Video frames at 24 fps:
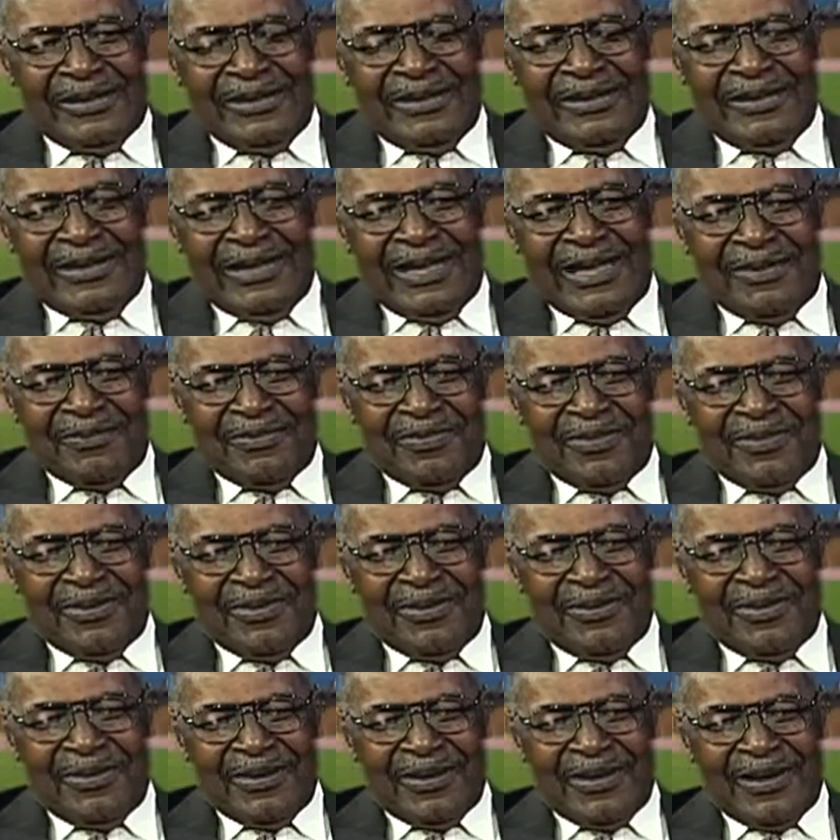to that
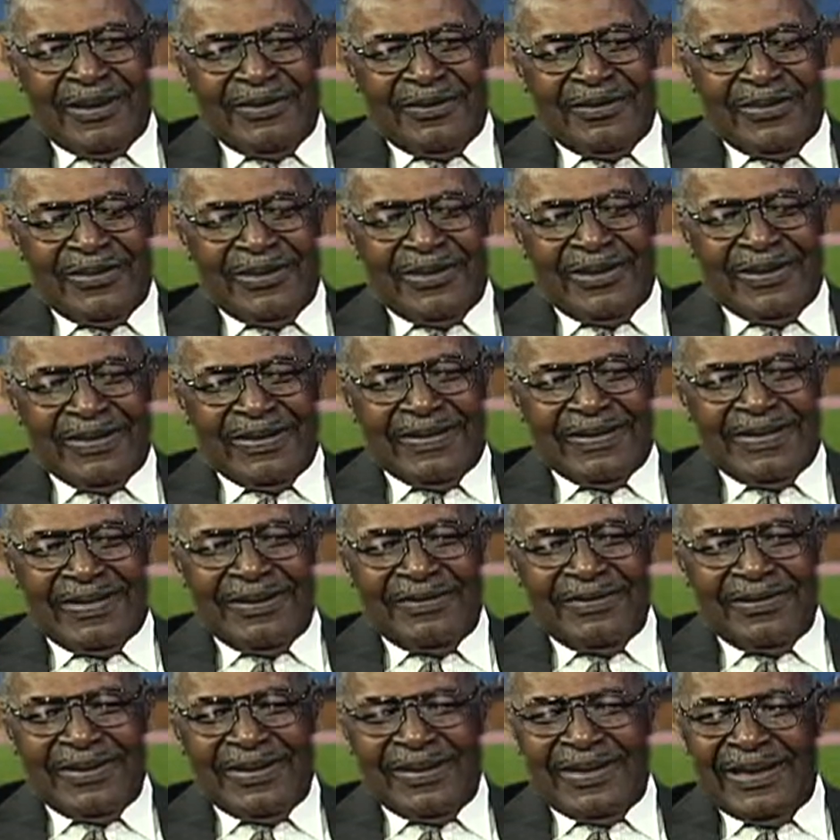program during the
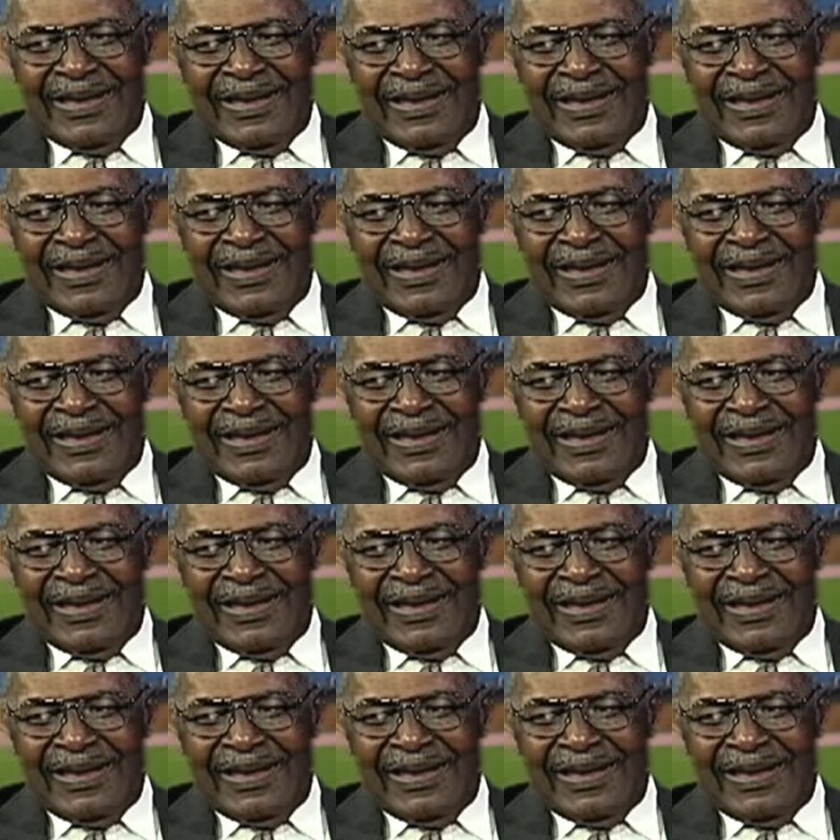summer,